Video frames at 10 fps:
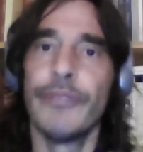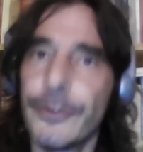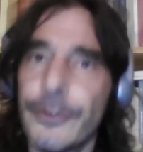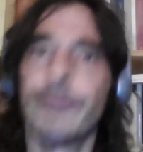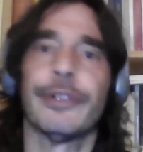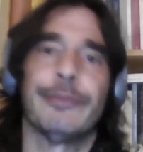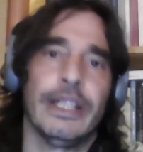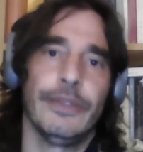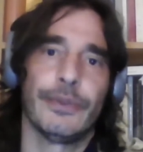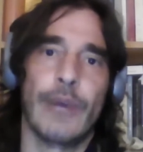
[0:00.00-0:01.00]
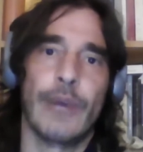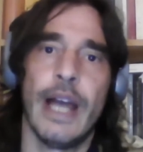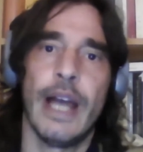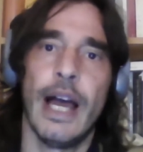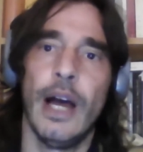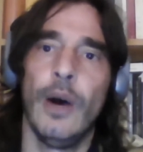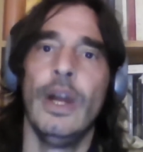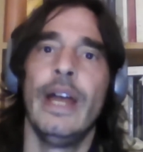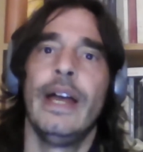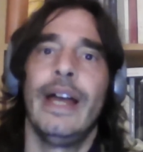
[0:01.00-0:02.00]
different perspectives, right?
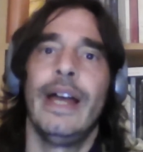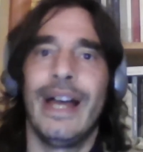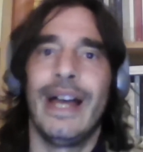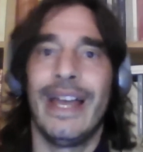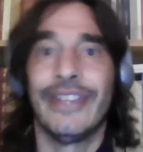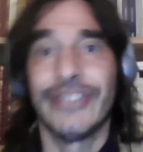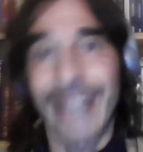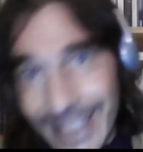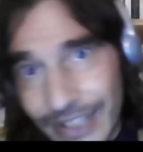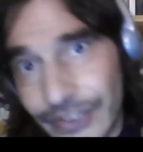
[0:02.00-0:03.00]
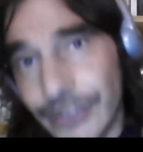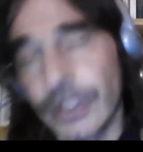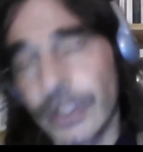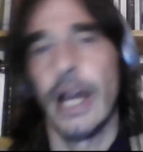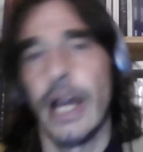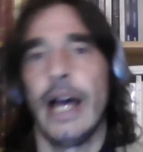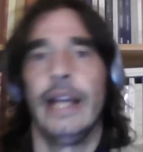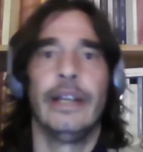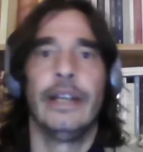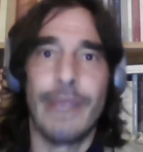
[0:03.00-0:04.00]
How aesthetics
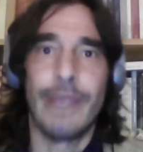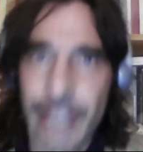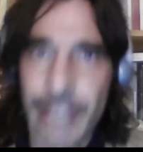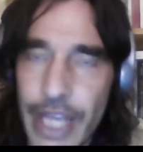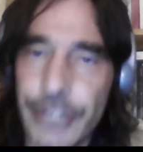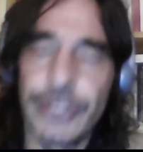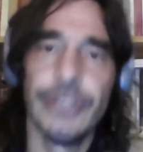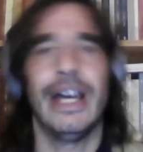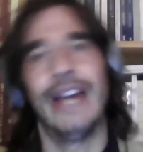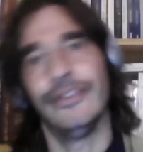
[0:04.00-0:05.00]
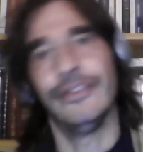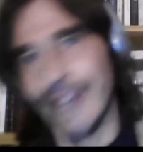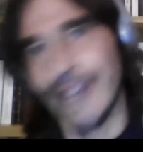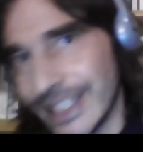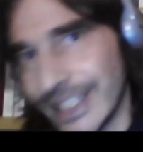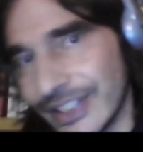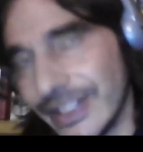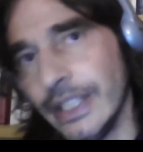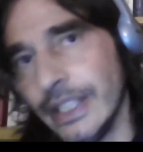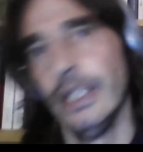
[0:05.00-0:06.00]
and imagination and
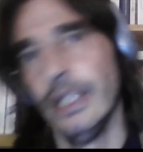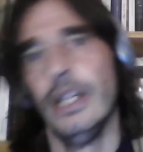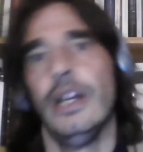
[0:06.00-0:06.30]
fantasy